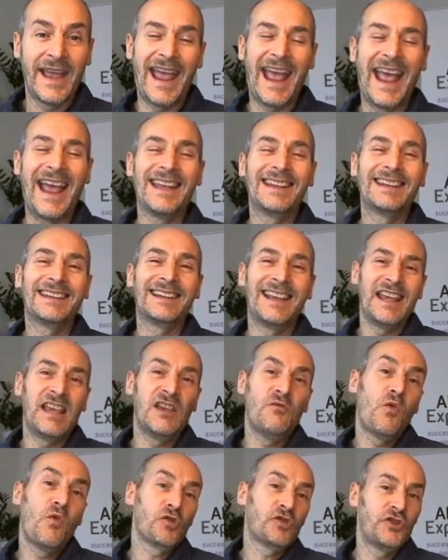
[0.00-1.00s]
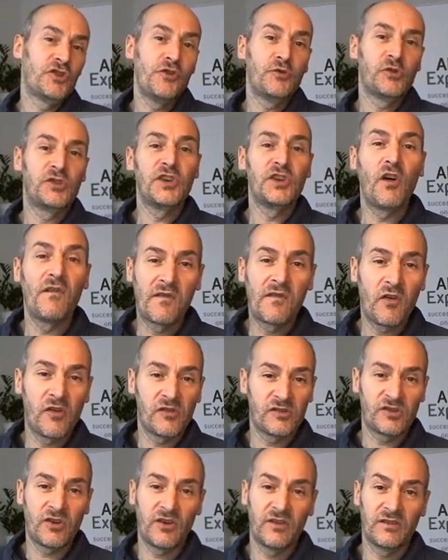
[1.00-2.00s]
and he was using, of
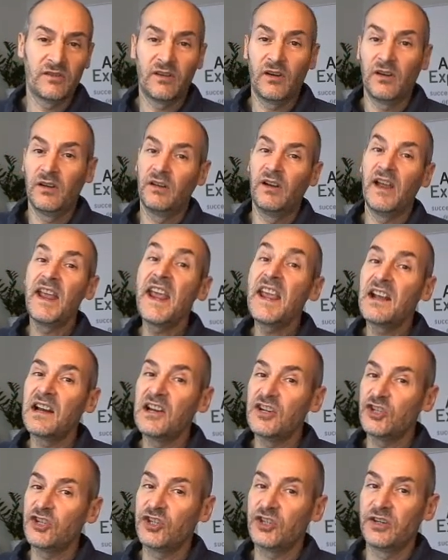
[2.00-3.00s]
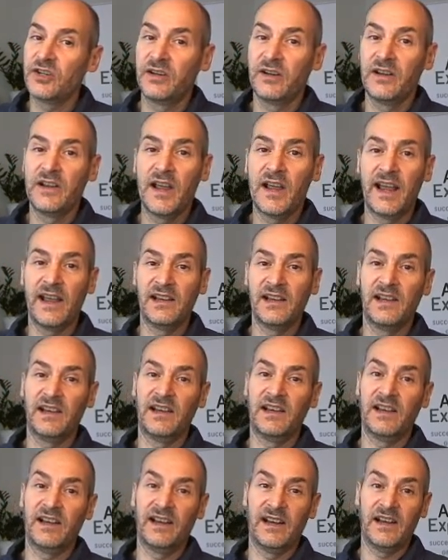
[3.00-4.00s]
course, English
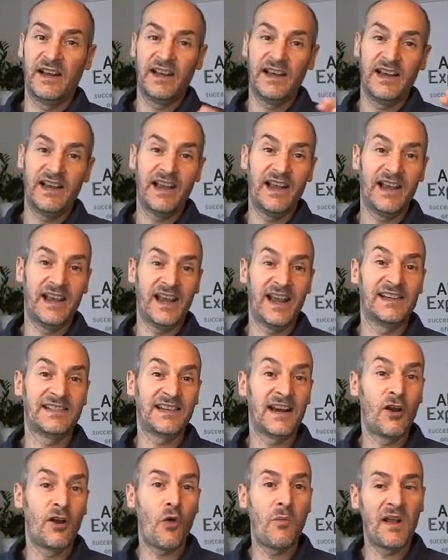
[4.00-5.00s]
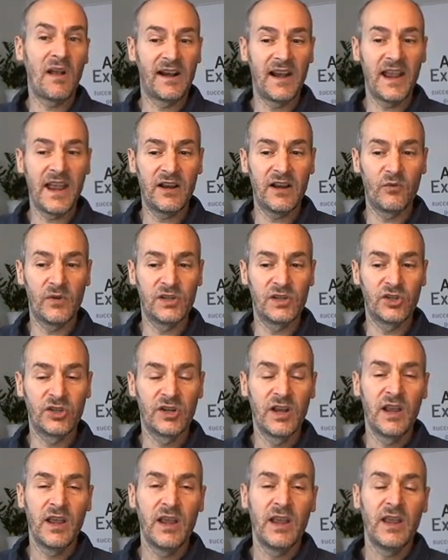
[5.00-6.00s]
as a global language,
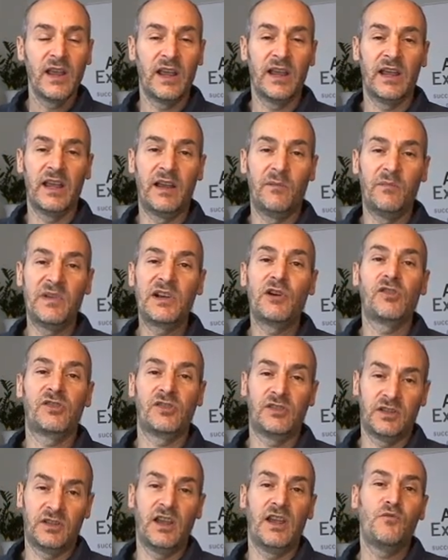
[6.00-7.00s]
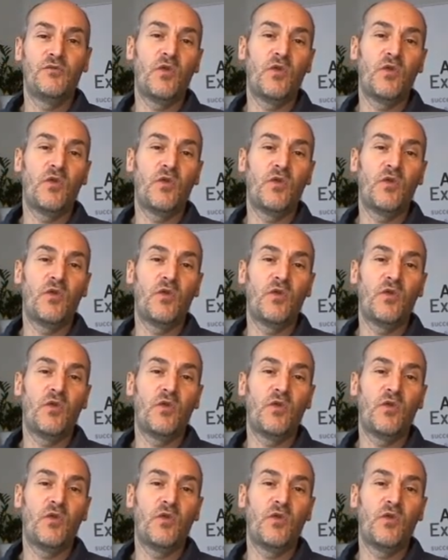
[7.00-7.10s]
because it